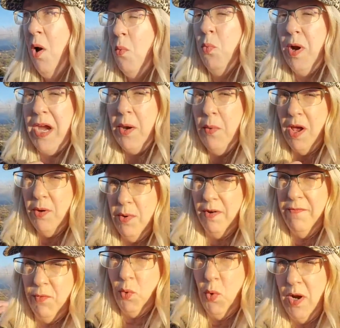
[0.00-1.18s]
We want to
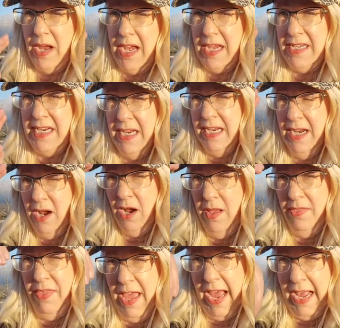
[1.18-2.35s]
avoid
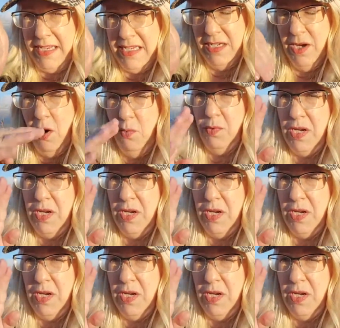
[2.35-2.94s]
that, don't we?